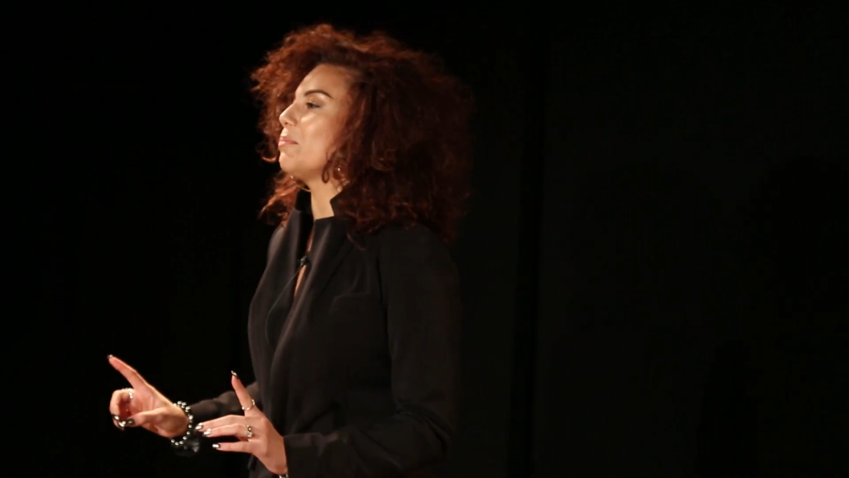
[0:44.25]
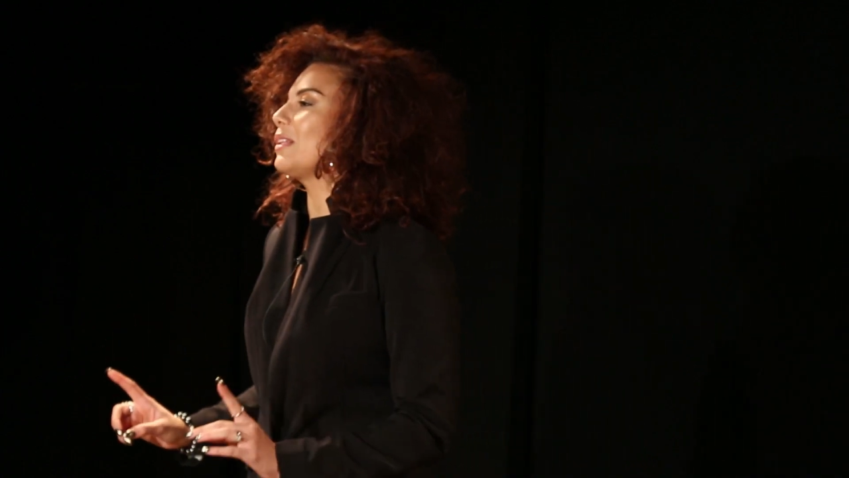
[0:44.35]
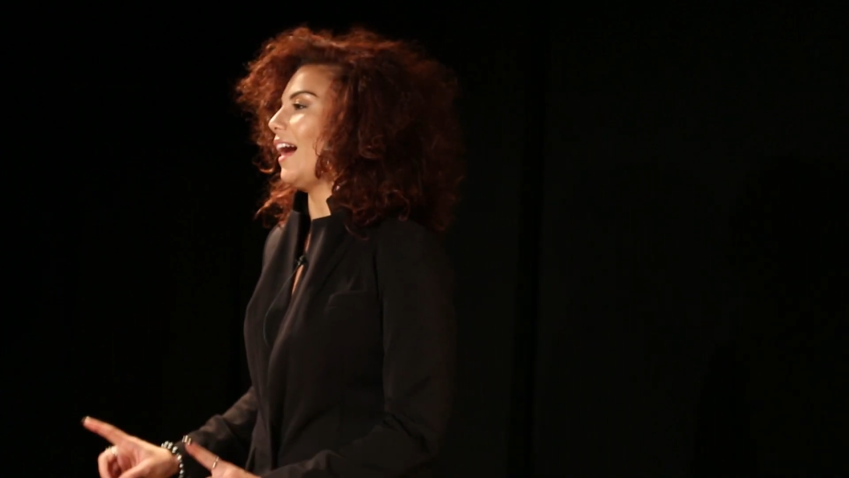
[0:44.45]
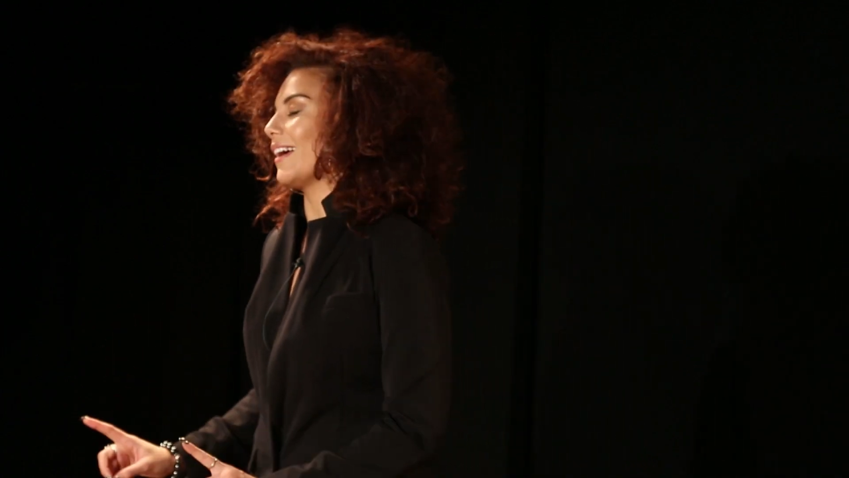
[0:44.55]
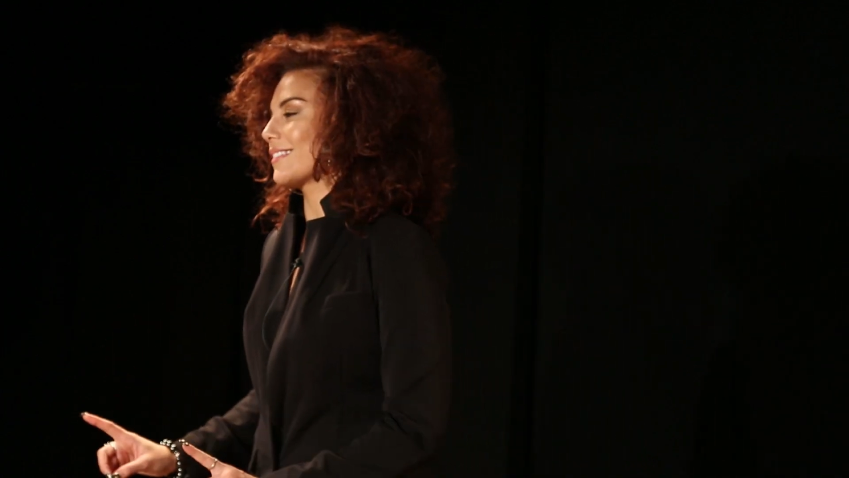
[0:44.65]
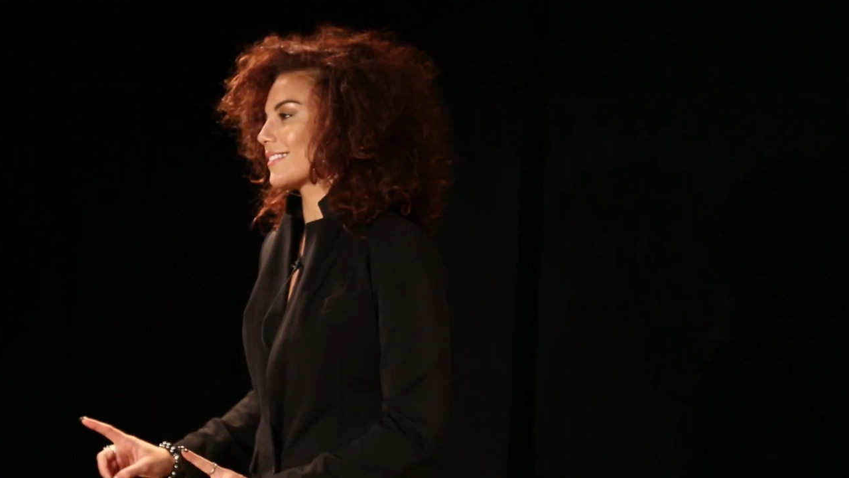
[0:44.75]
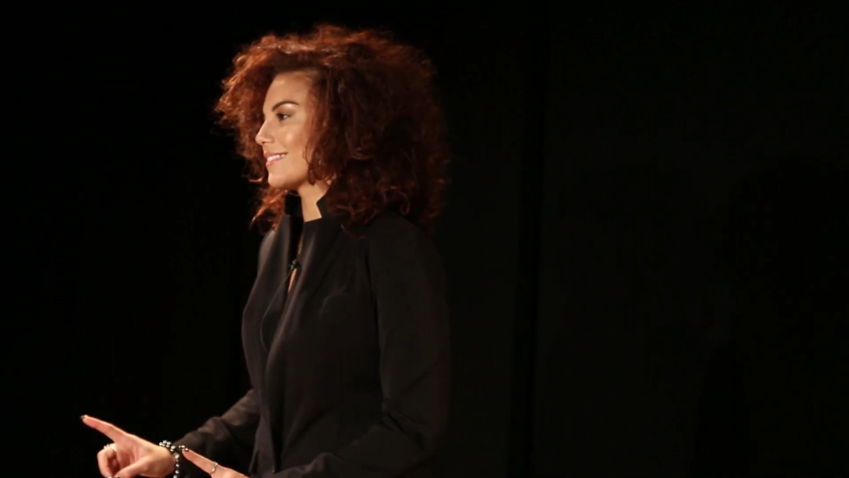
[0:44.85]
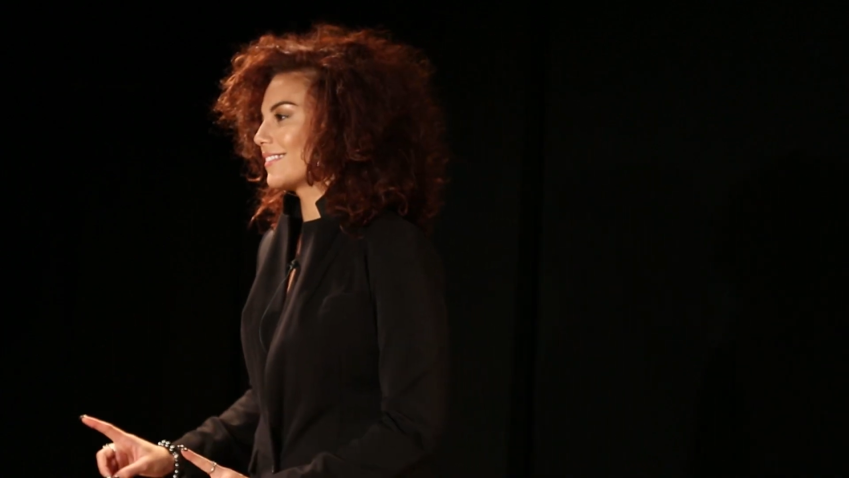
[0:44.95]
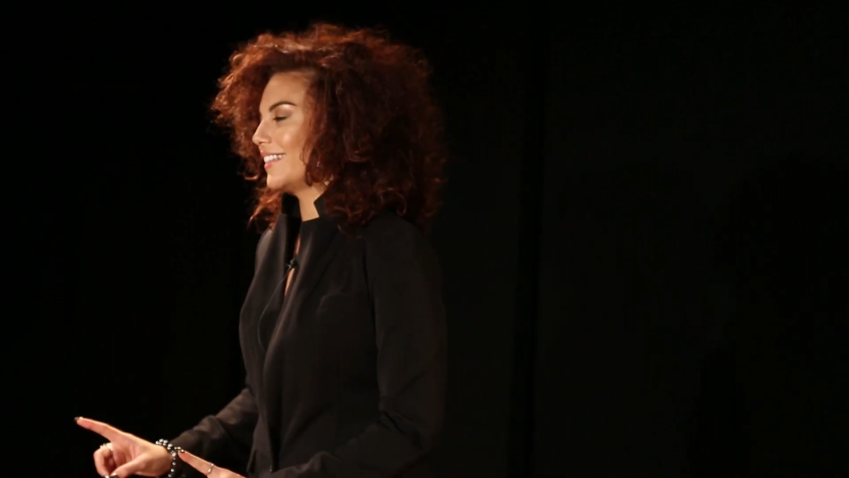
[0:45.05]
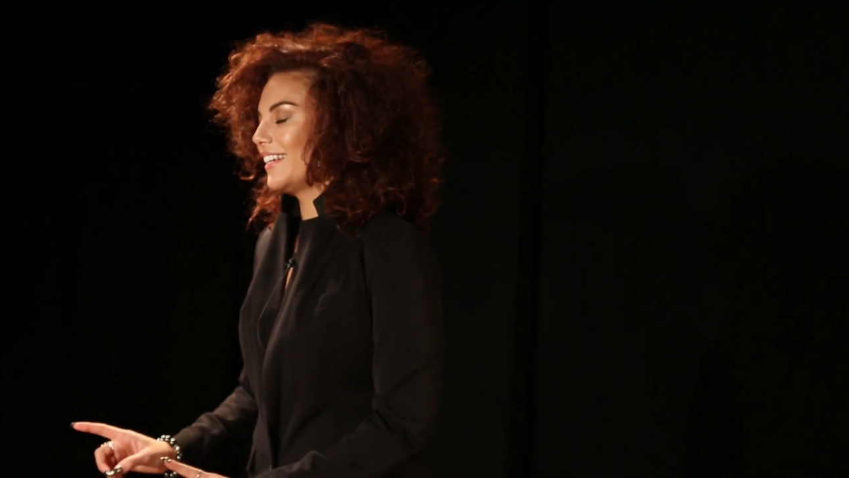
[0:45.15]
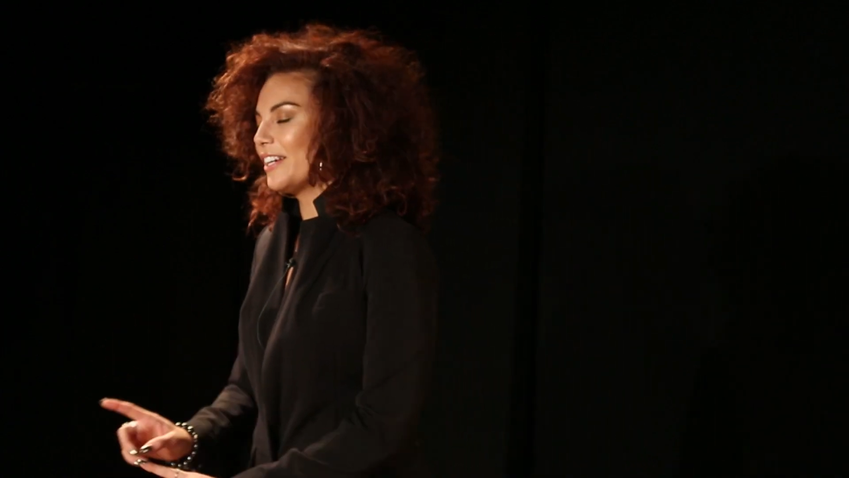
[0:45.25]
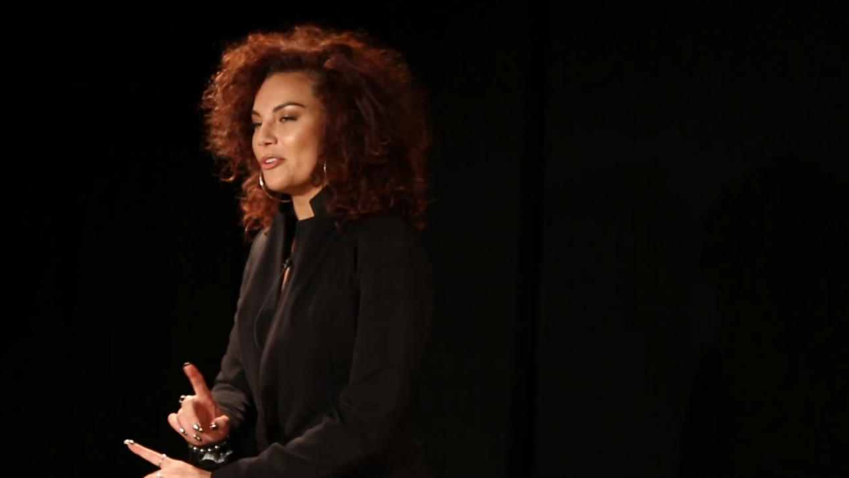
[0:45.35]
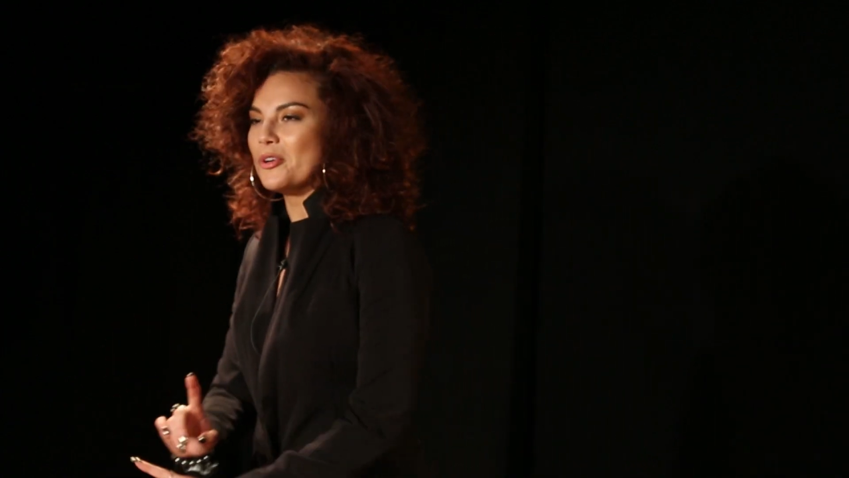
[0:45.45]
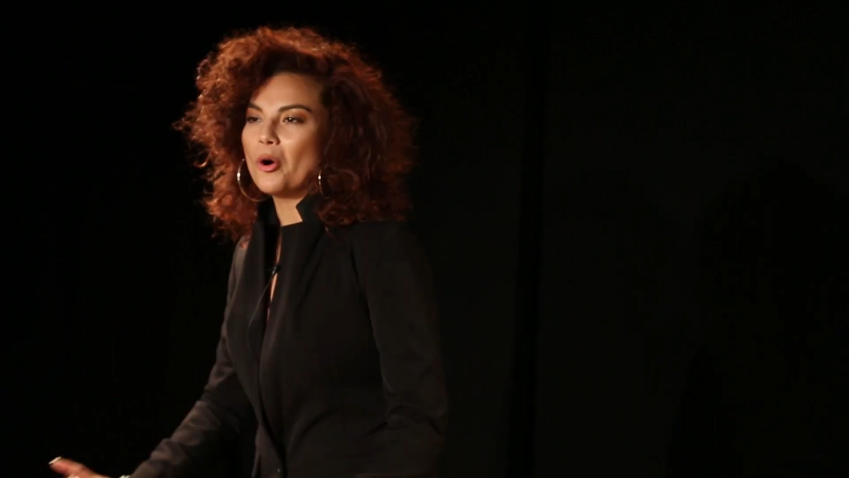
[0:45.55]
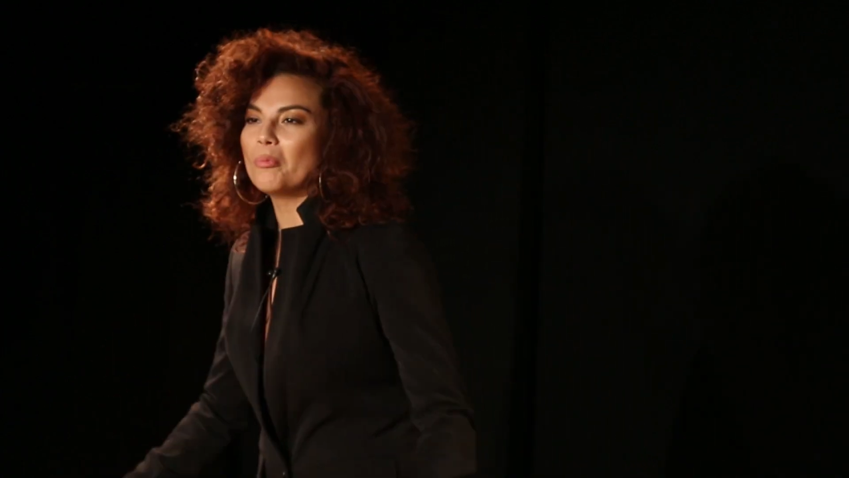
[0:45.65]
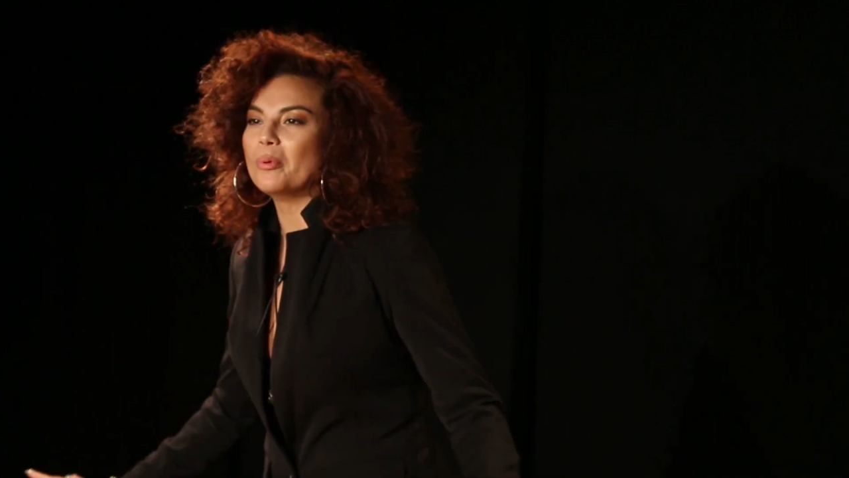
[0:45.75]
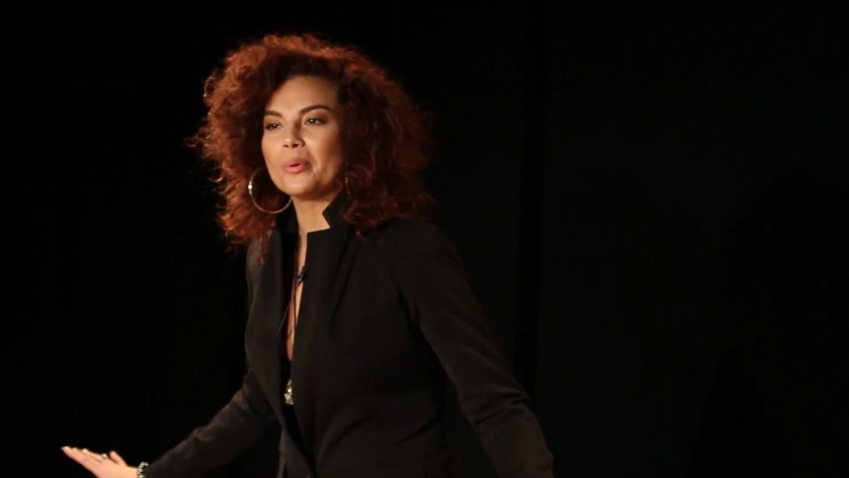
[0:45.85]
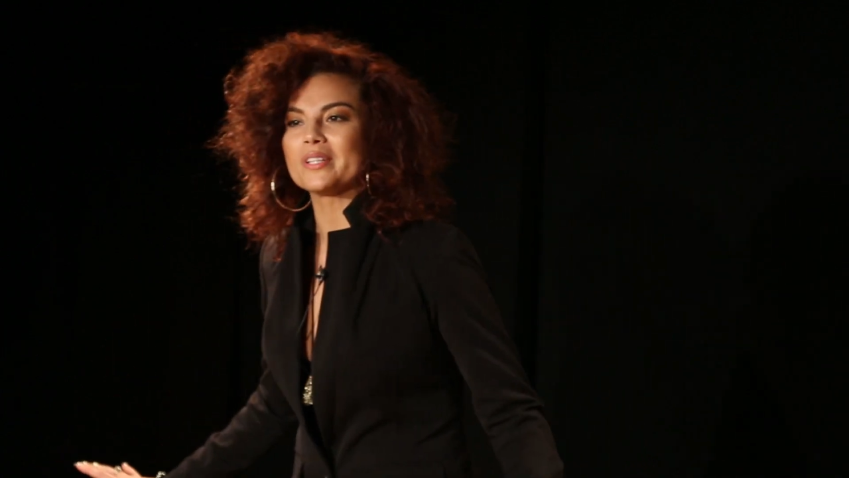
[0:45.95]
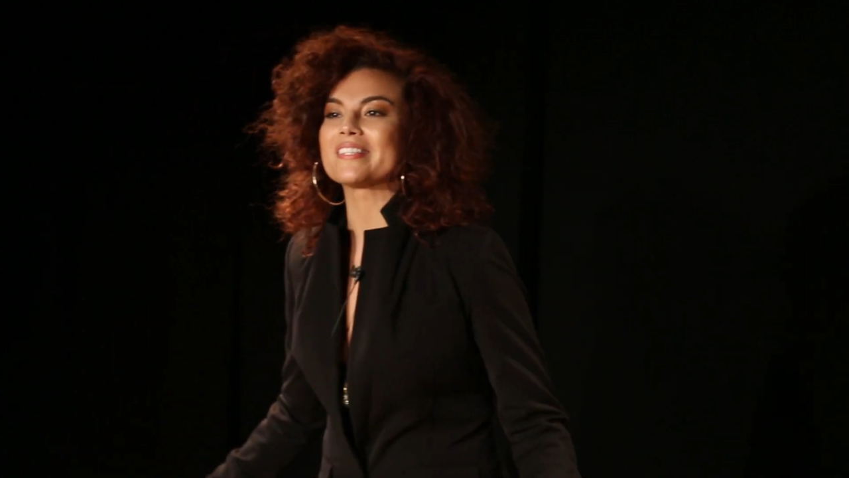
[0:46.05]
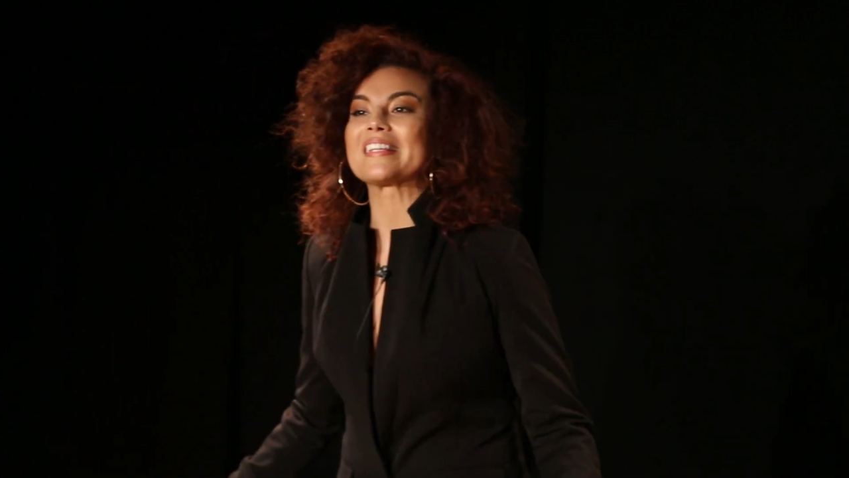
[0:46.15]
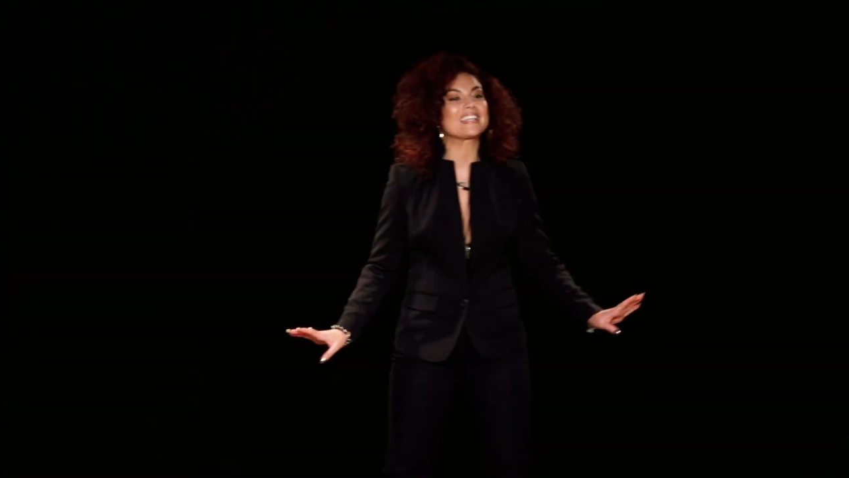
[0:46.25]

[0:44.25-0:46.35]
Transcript: applies, no booing to